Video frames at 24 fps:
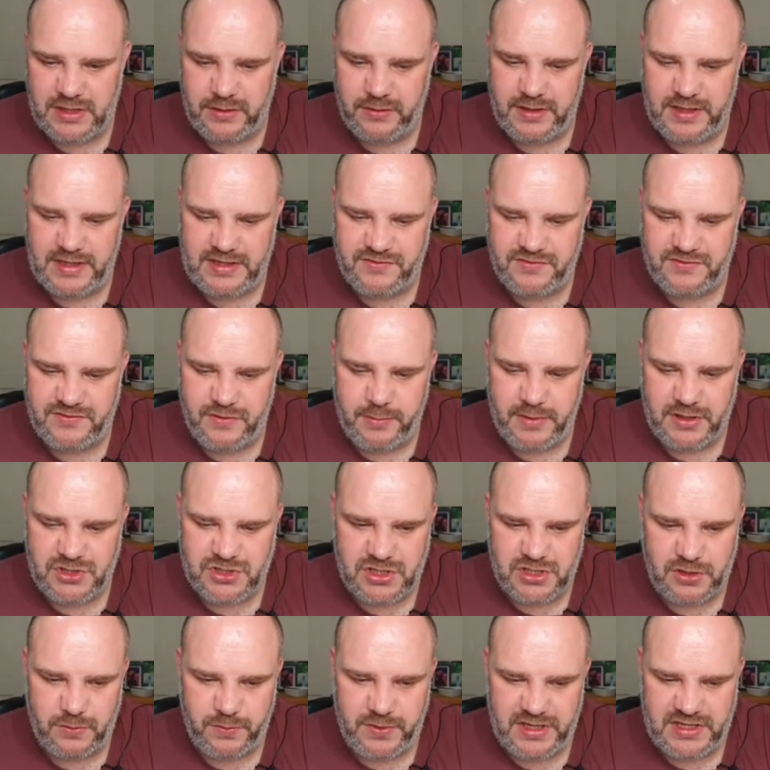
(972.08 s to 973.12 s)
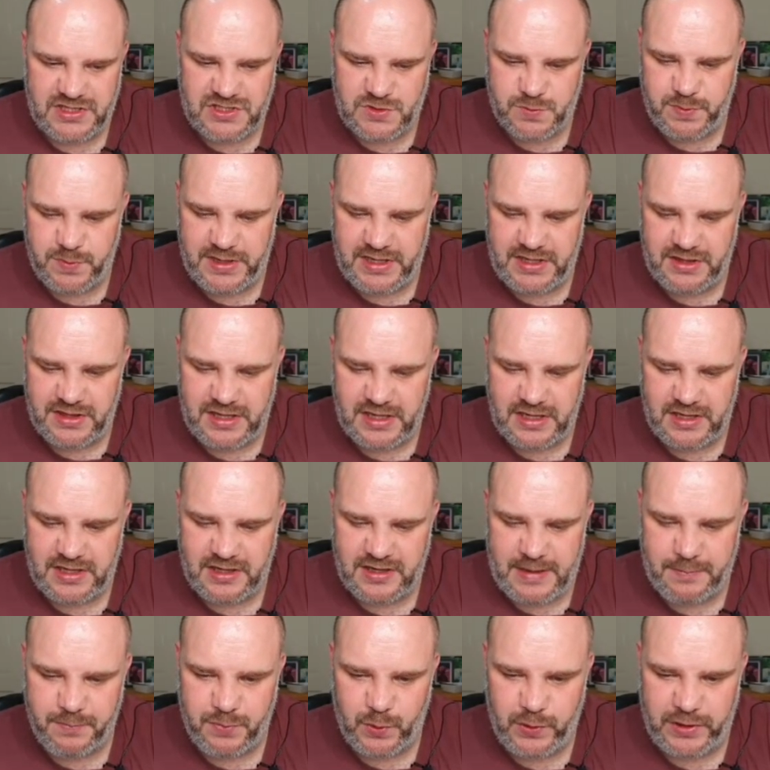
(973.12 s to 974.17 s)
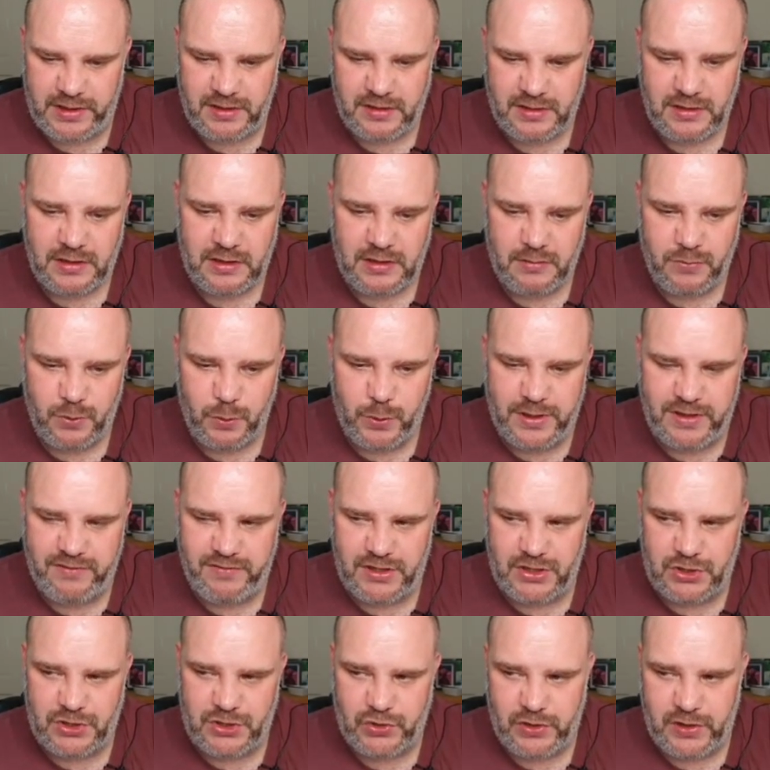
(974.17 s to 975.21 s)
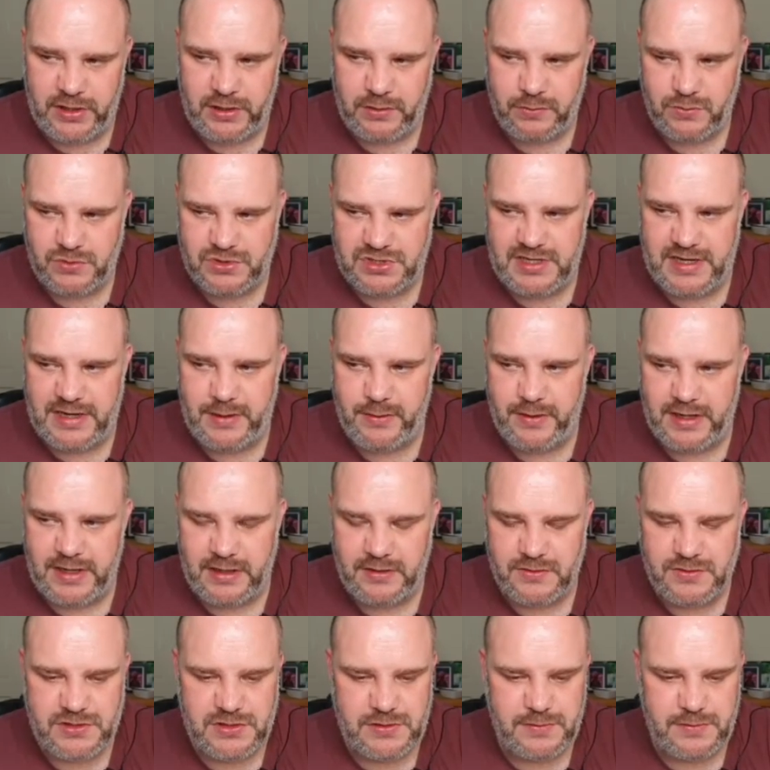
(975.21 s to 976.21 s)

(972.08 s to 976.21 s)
it's very much going to be a speed thing at that point. We'll give it a try, we'll see how it goes.